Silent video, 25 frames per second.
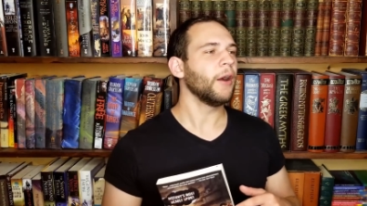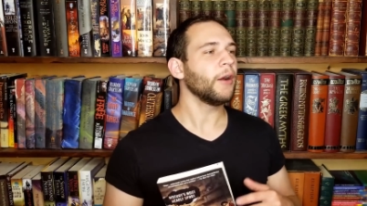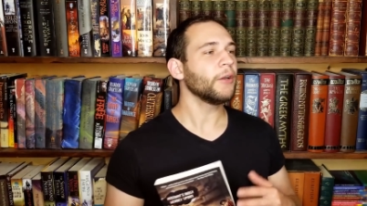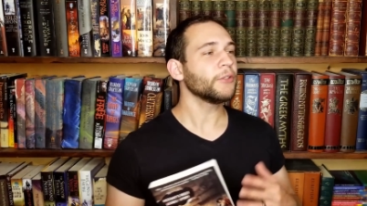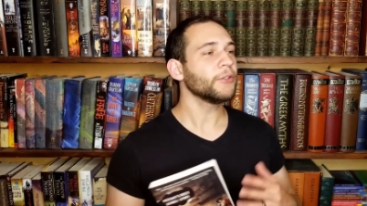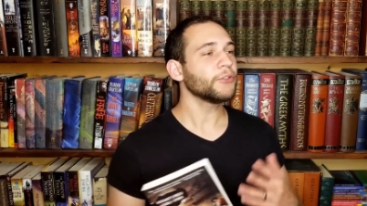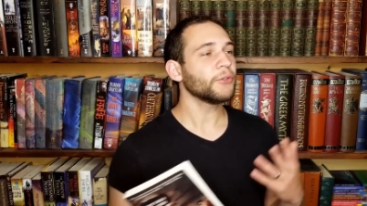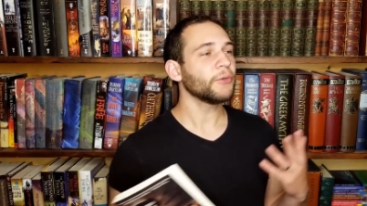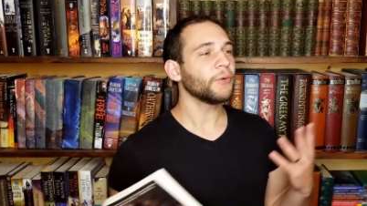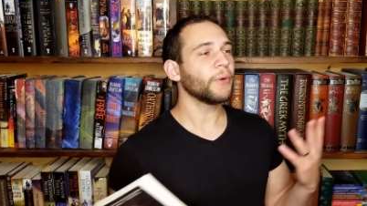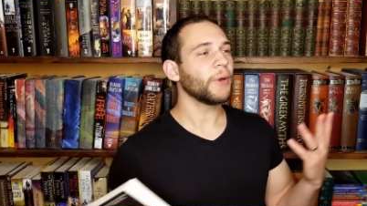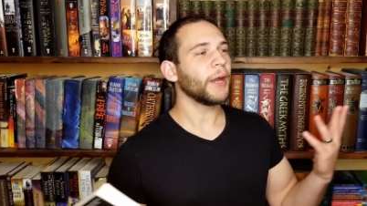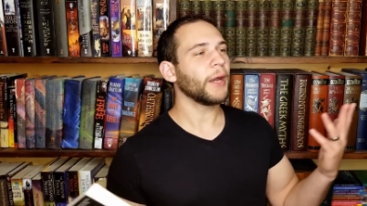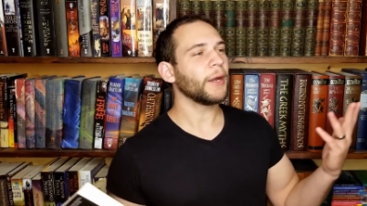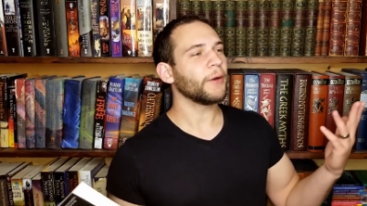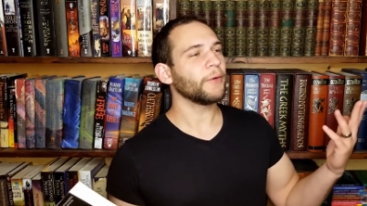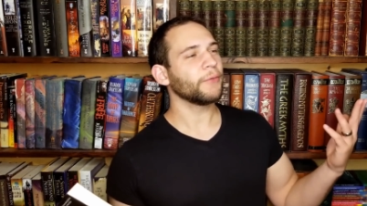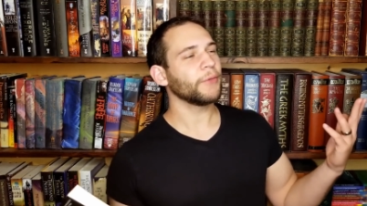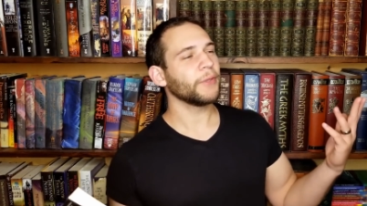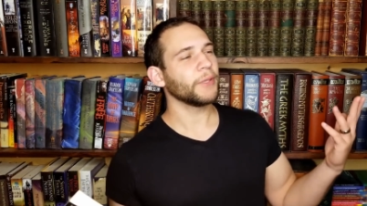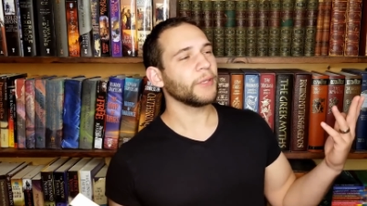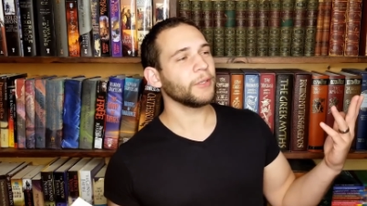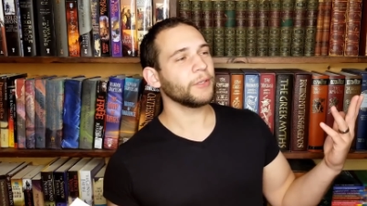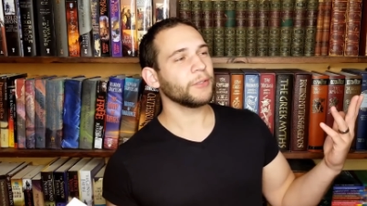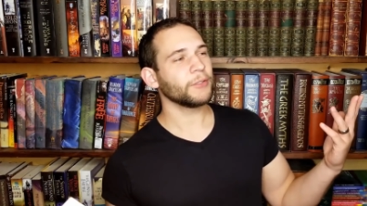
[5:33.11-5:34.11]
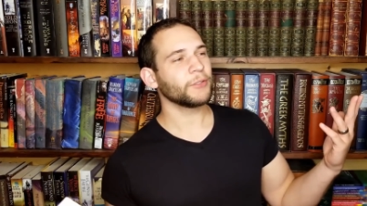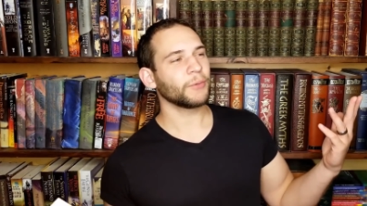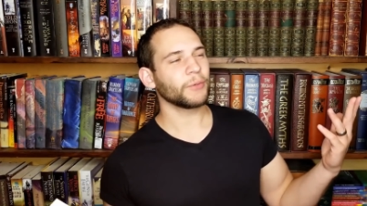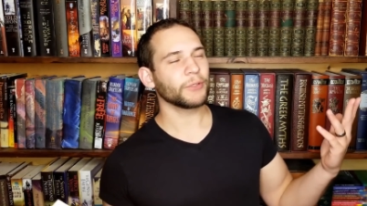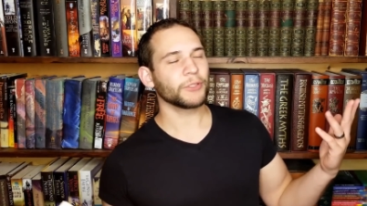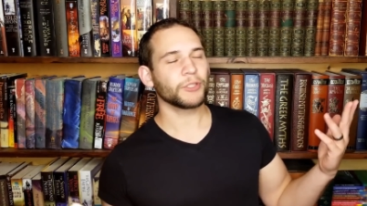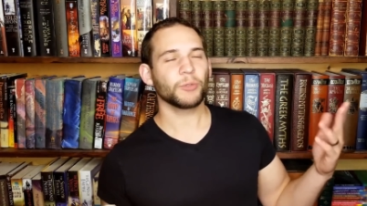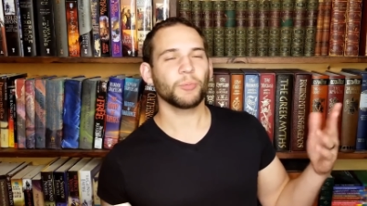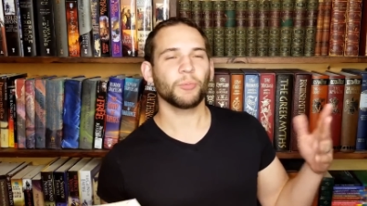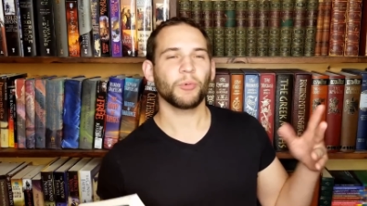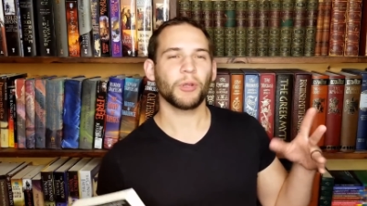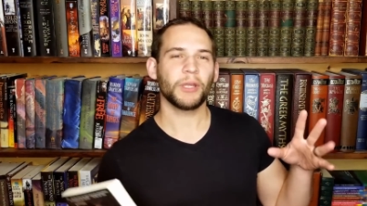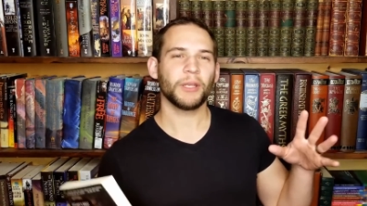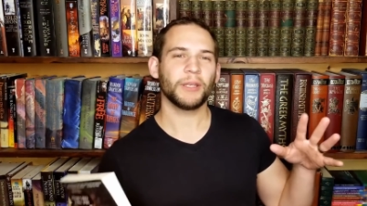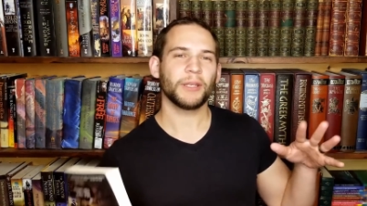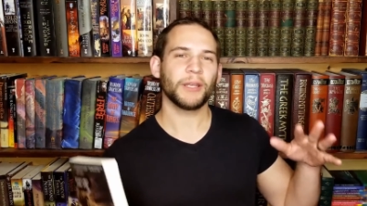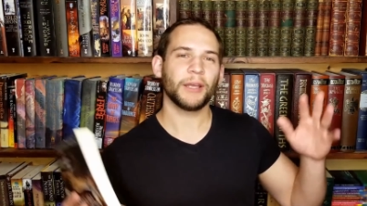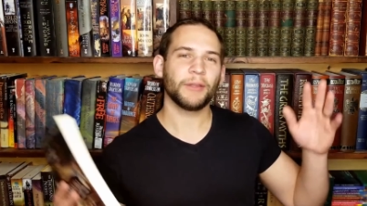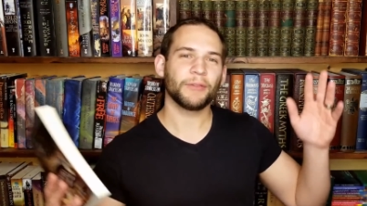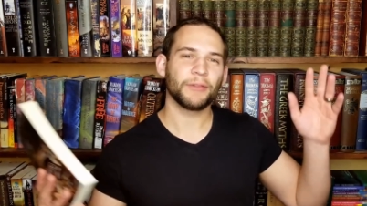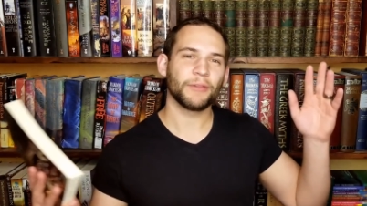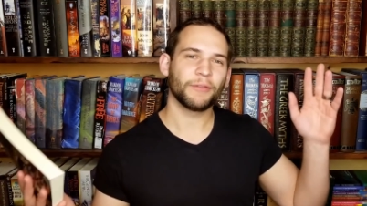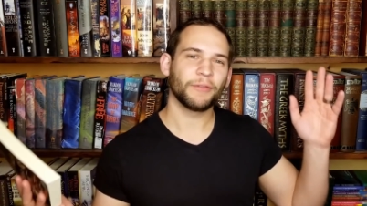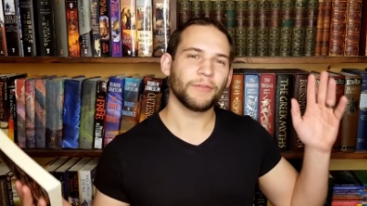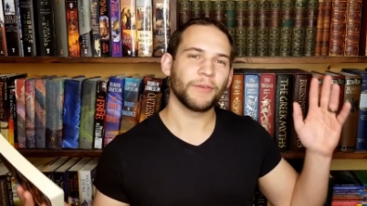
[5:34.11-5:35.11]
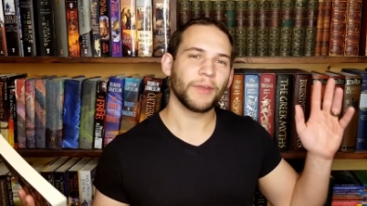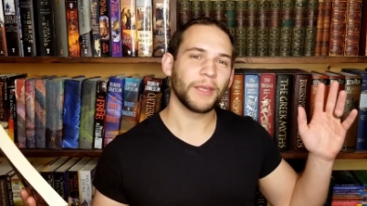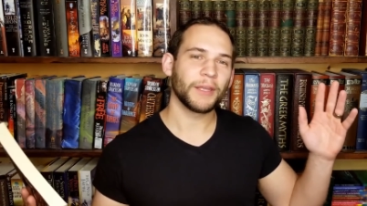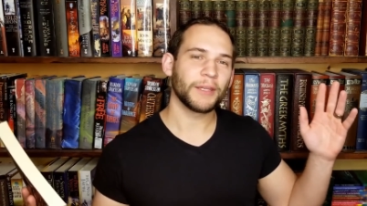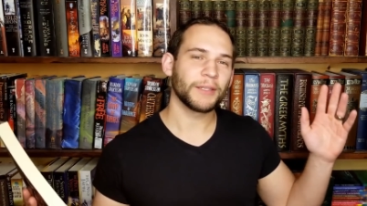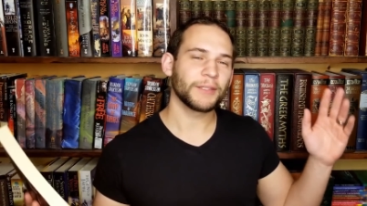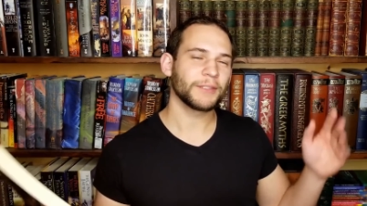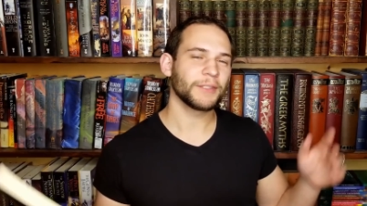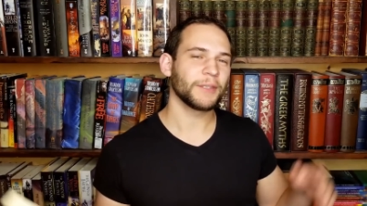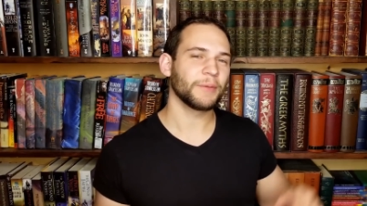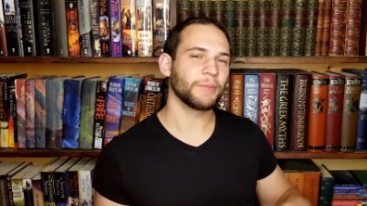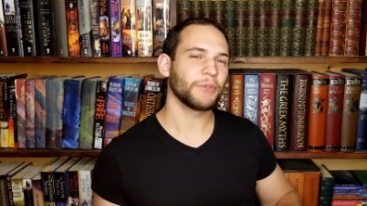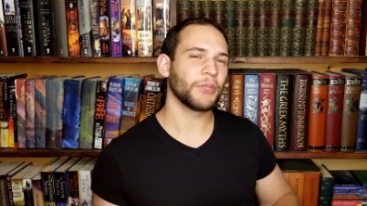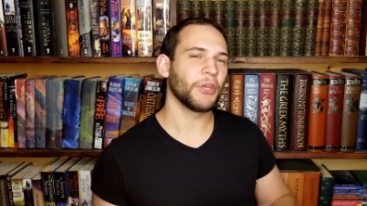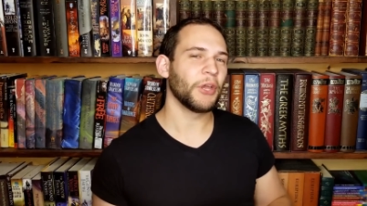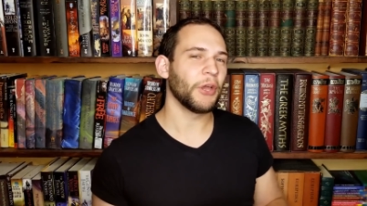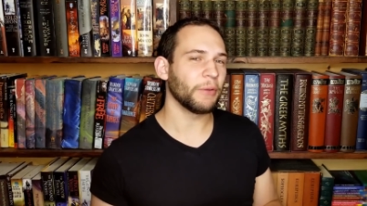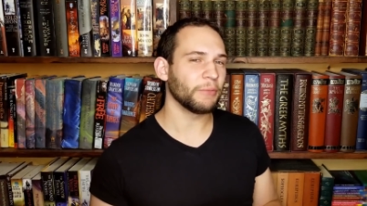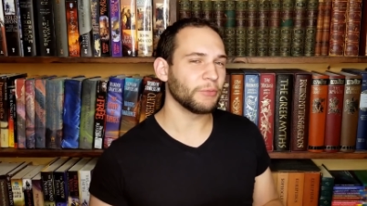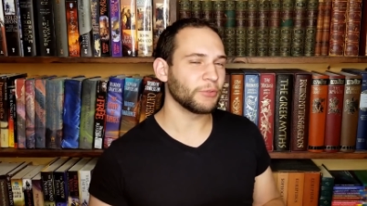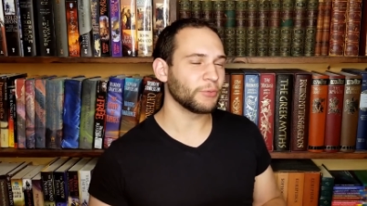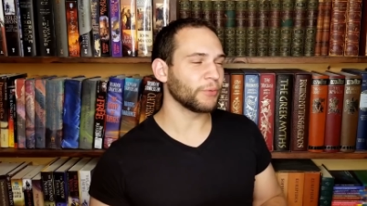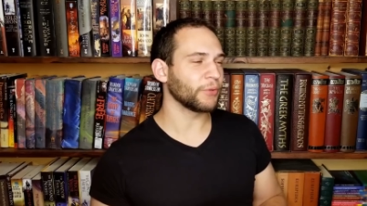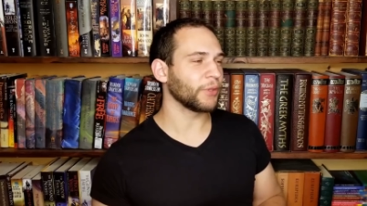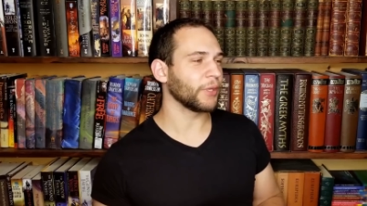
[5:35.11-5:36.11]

also how they sort of spray down the fans sometimes